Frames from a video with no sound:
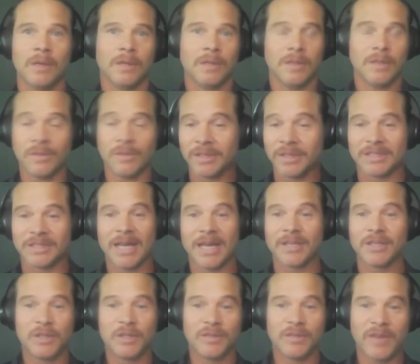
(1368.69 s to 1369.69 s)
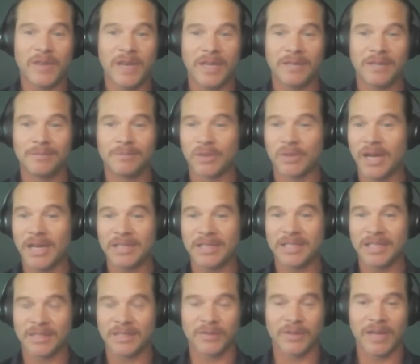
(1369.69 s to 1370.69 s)
there's not a unified
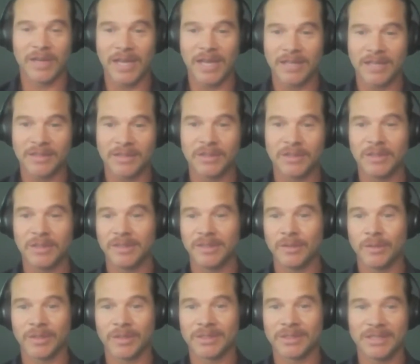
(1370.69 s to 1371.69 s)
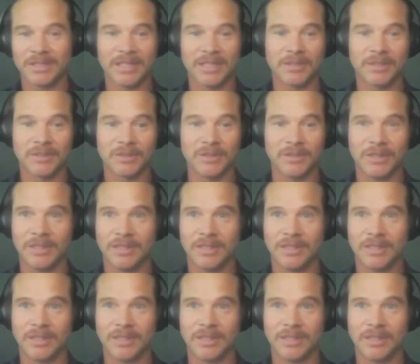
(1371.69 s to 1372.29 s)
process for executing organizational